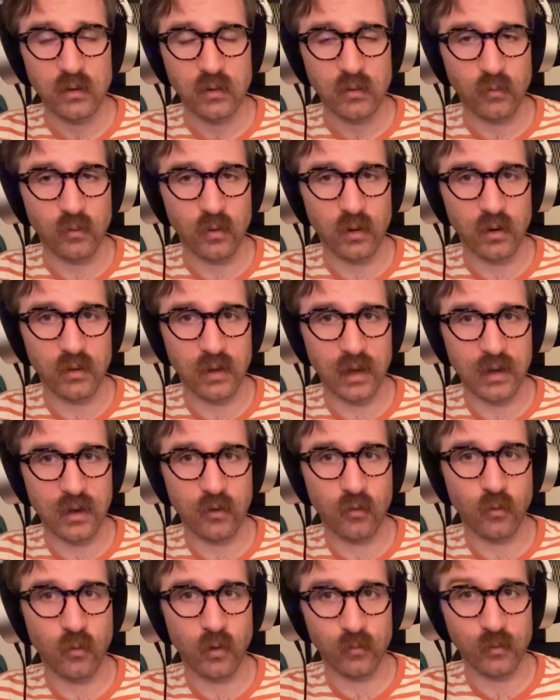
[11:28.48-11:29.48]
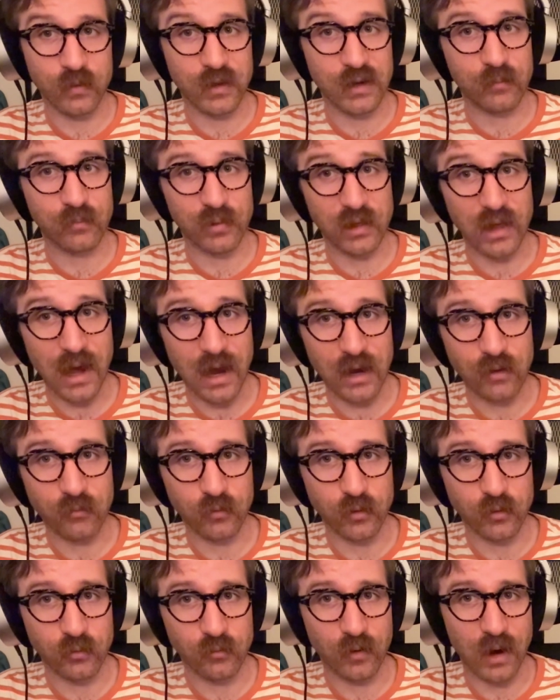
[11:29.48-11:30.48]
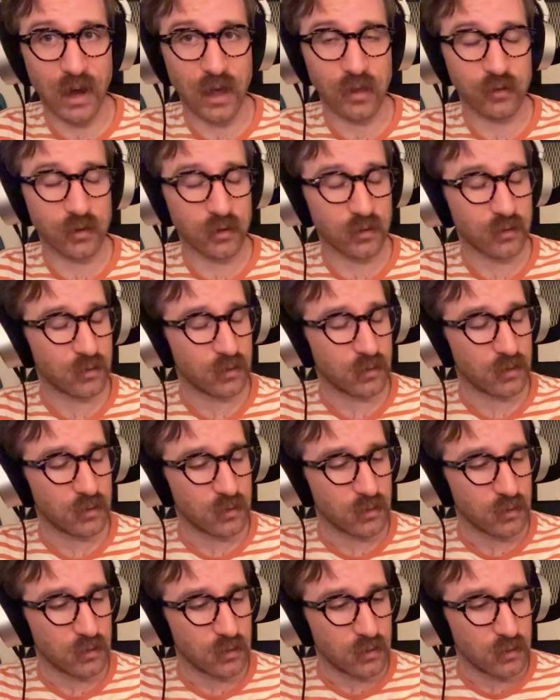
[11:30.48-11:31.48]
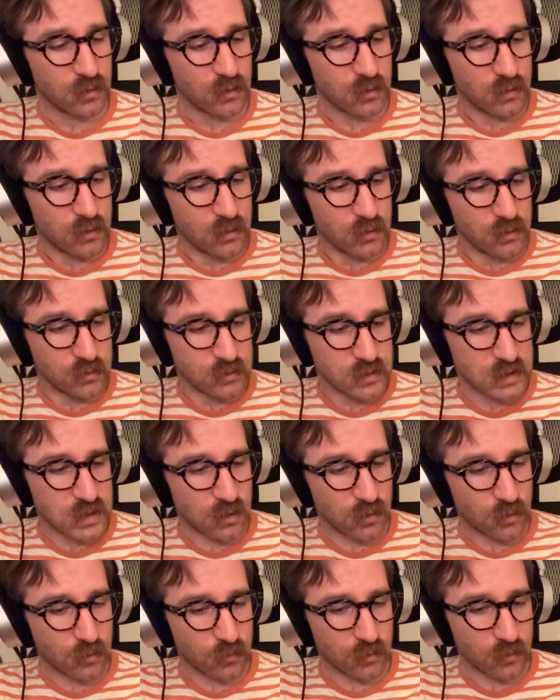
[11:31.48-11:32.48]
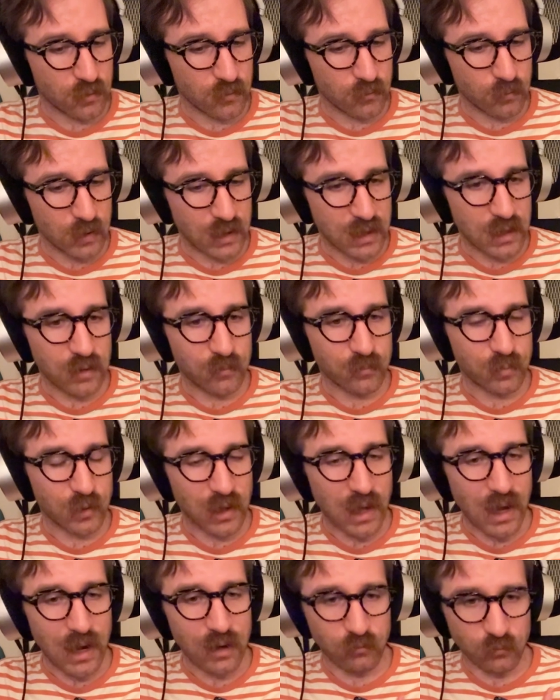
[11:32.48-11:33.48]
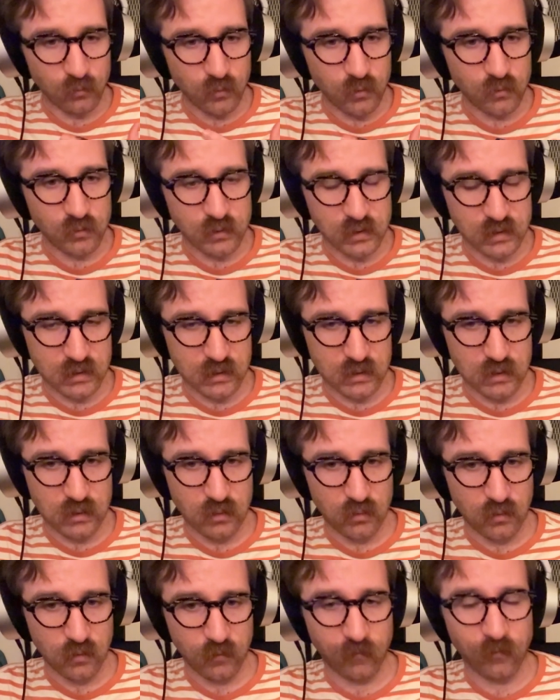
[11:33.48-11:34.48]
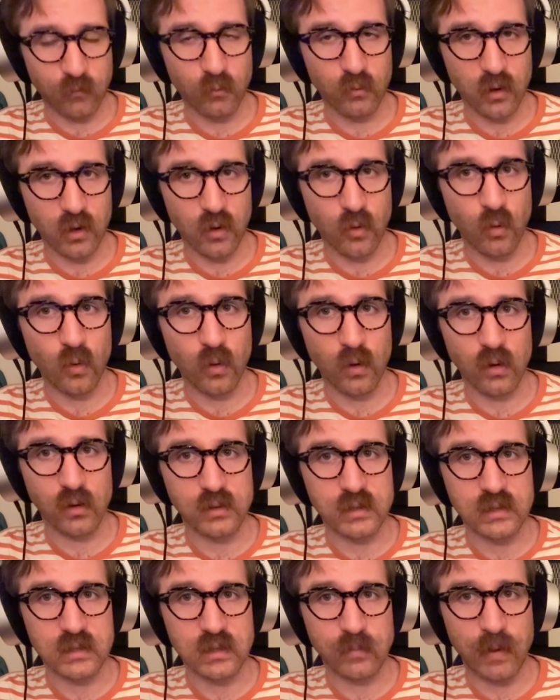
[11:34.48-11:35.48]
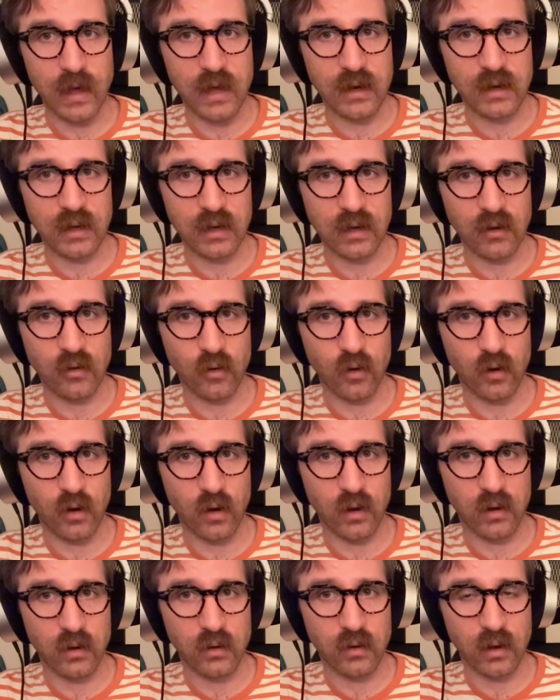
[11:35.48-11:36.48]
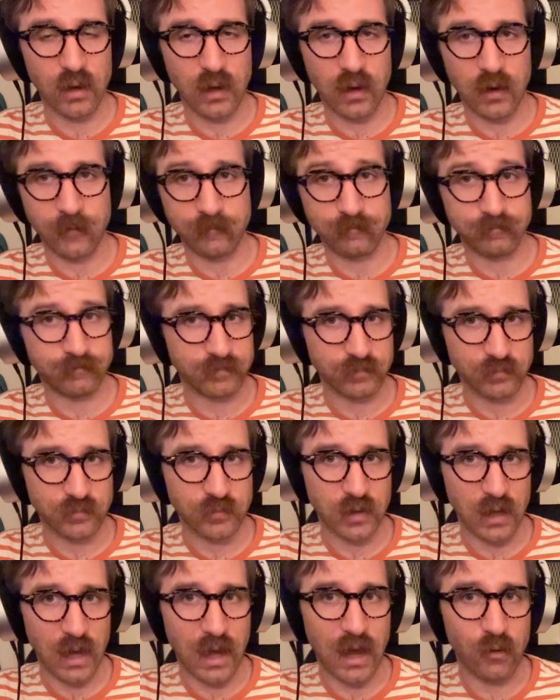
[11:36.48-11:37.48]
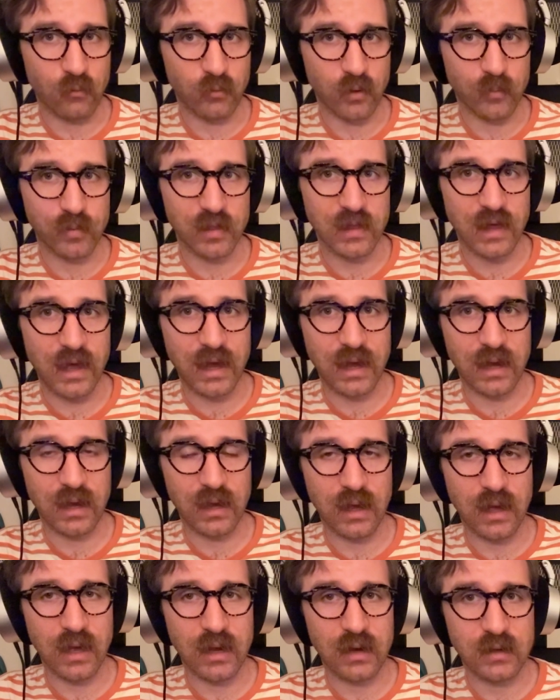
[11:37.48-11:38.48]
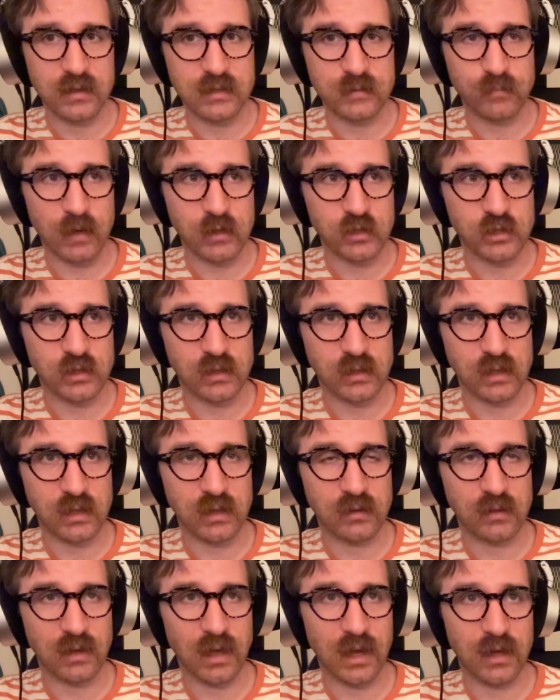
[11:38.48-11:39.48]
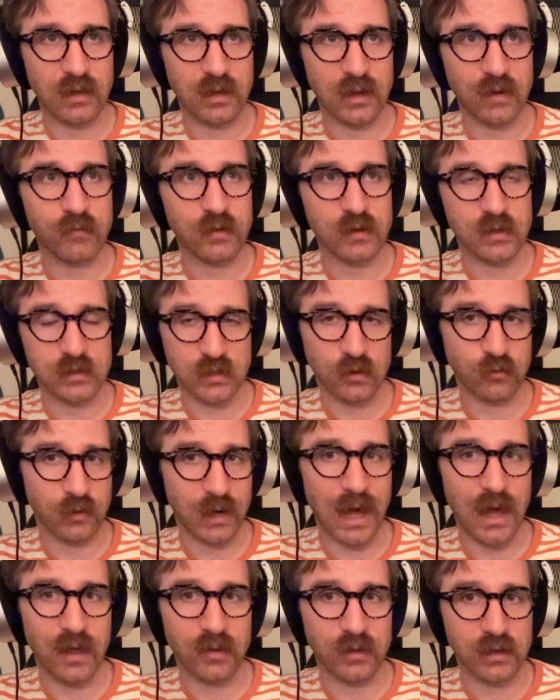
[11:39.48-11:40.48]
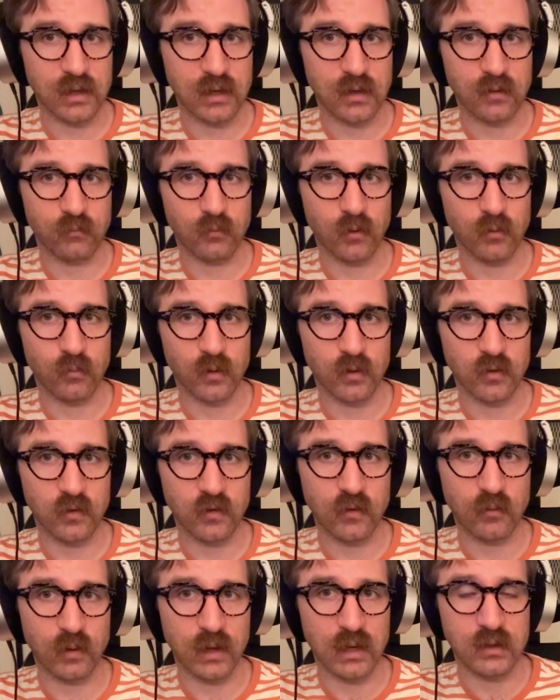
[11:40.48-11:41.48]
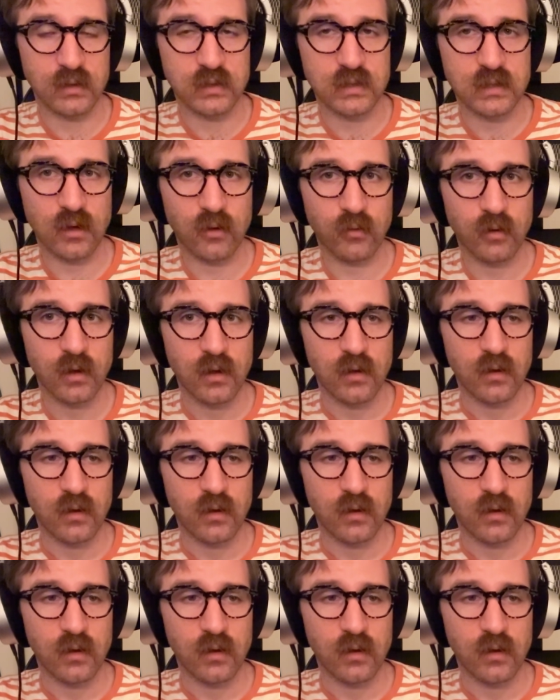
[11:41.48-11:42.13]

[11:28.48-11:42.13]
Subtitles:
or like a chord with an implied root, rather. So we can imply roots for chords depending on how we're playing, and especially like given the tonality of what we're doing. So